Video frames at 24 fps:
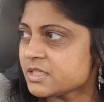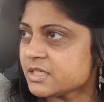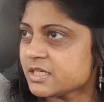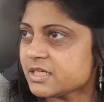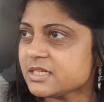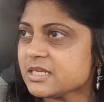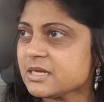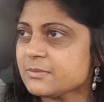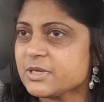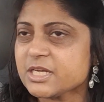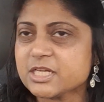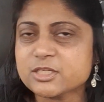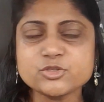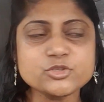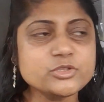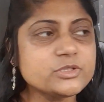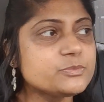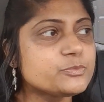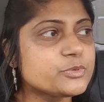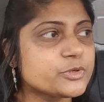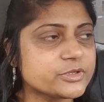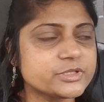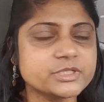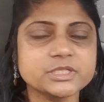And I'm actually
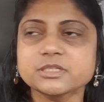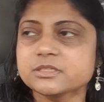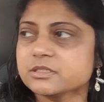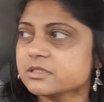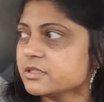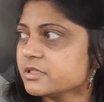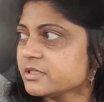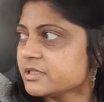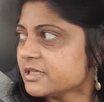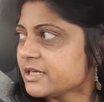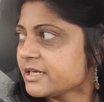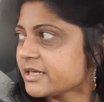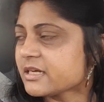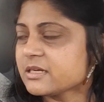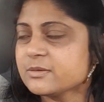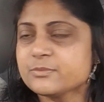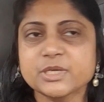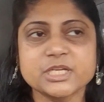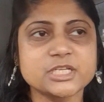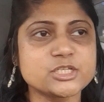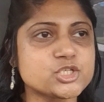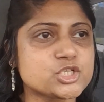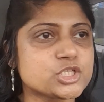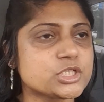pretty good. Like I
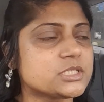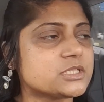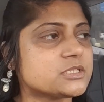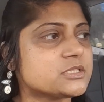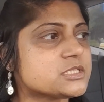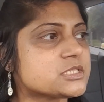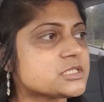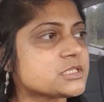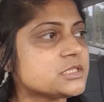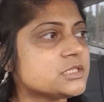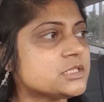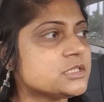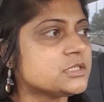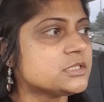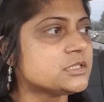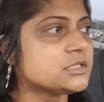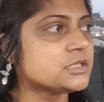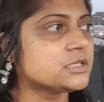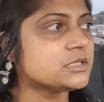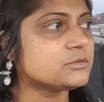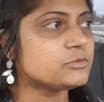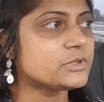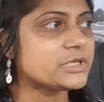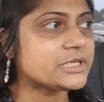mentioned,
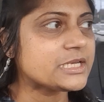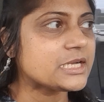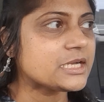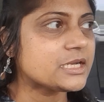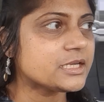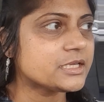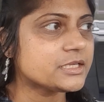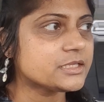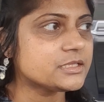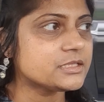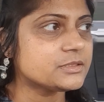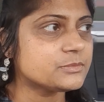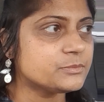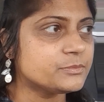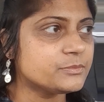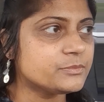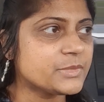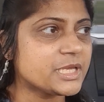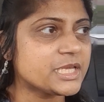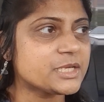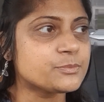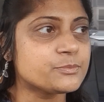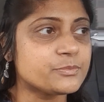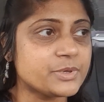when I
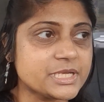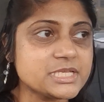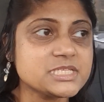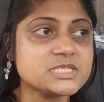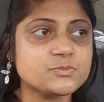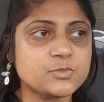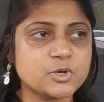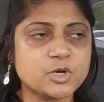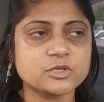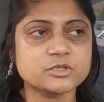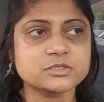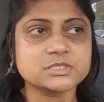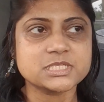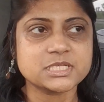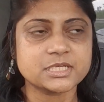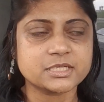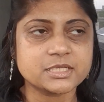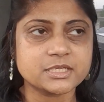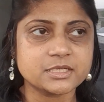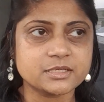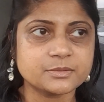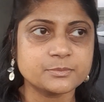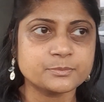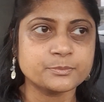make baseball
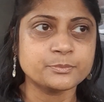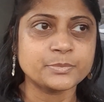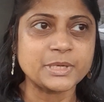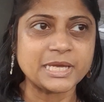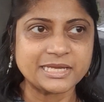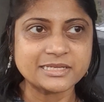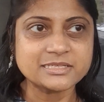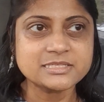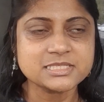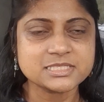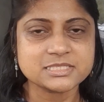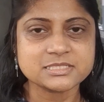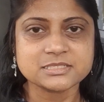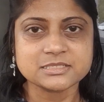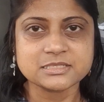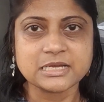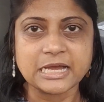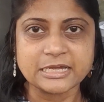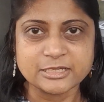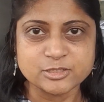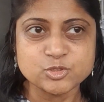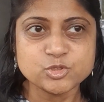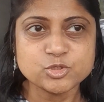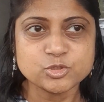ticket bets,
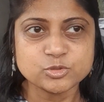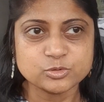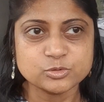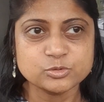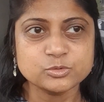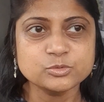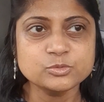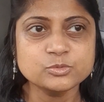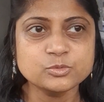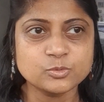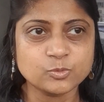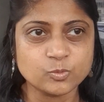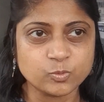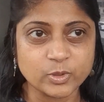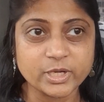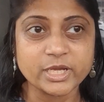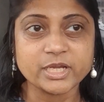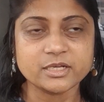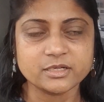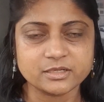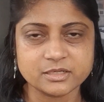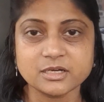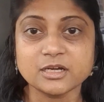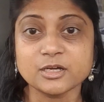I do
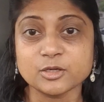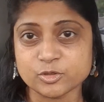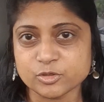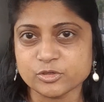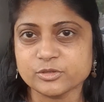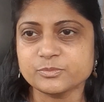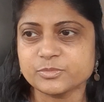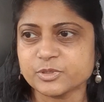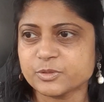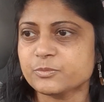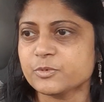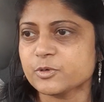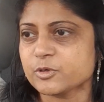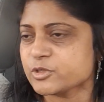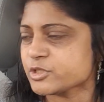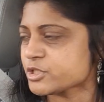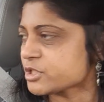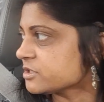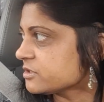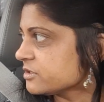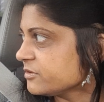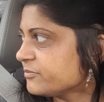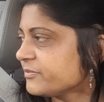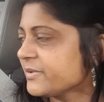win a good
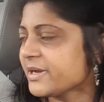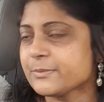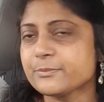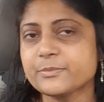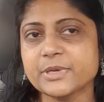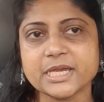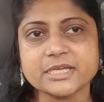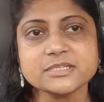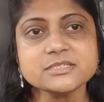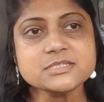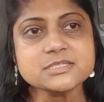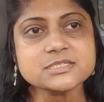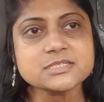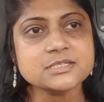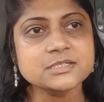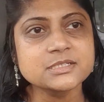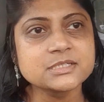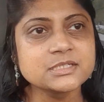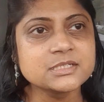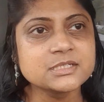proportion of my bets.